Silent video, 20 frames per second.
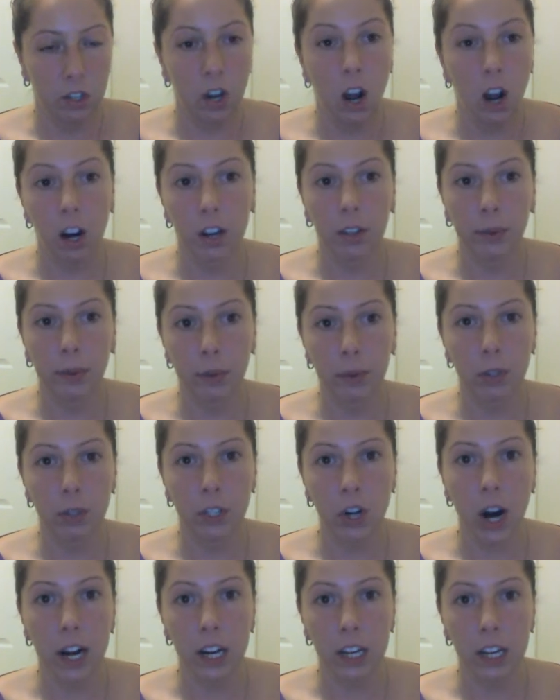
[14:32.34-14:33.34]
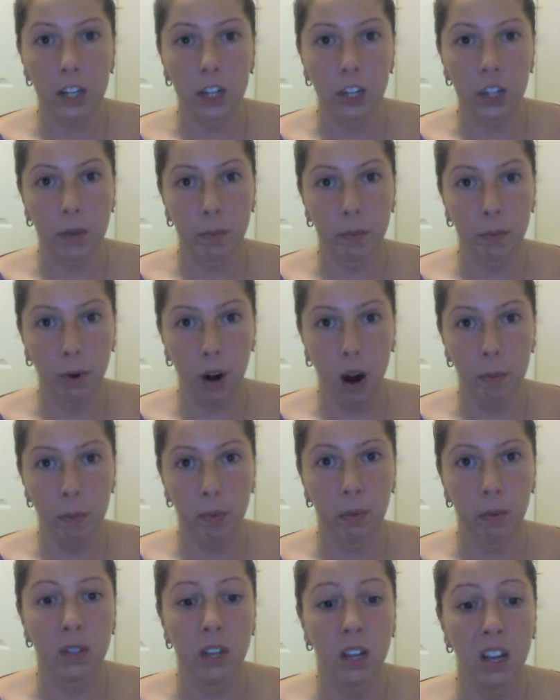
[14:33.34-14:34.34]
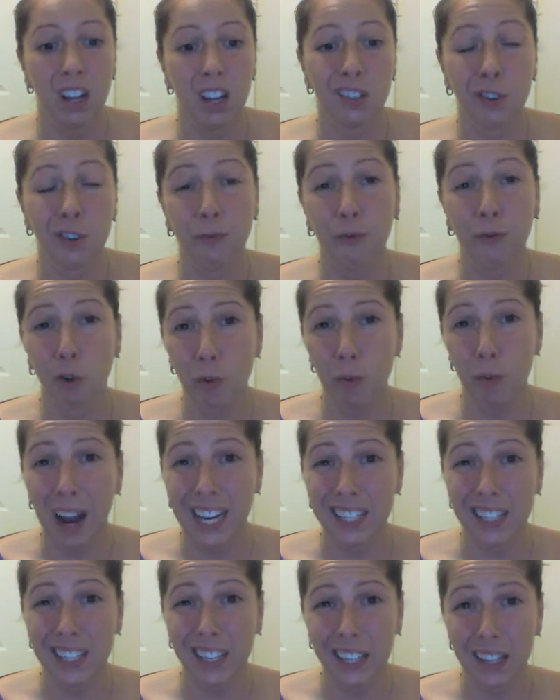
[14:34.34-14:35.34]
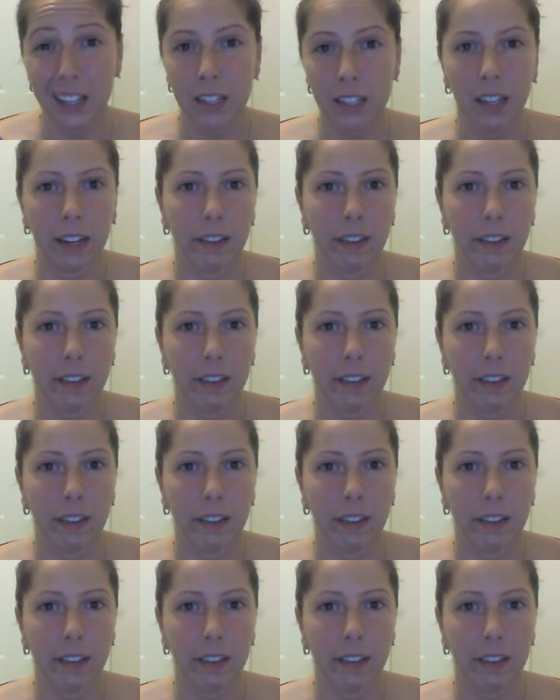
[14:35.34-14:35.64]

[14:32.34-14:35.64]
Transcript: talk through strategies and problems, to form ideas.